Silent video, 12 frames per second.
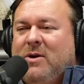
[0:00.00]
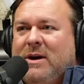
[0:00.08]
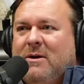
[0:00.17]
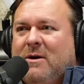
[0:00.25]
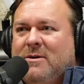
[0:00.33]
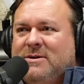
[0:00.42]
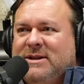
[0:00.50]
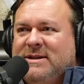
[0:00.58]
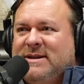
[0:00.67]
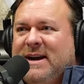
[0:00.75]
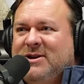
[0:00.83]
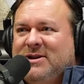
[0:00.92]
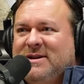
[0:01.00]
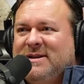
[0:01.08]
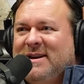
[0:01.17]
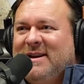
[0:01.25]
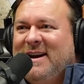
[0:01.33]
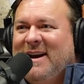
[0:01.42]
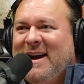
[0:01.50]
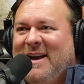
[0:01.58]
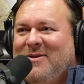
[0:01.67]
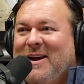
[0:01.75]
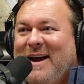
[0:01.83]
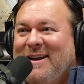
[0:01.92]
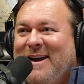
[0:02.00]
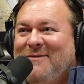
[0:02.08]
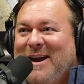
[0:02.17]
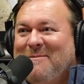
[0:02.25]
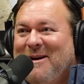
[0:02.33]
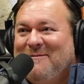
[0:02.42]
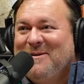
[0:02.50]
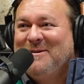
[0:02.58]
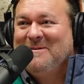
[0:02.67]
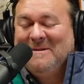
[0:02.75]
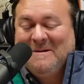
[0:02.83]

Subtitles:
You get all those sensations, and I think I love that about food.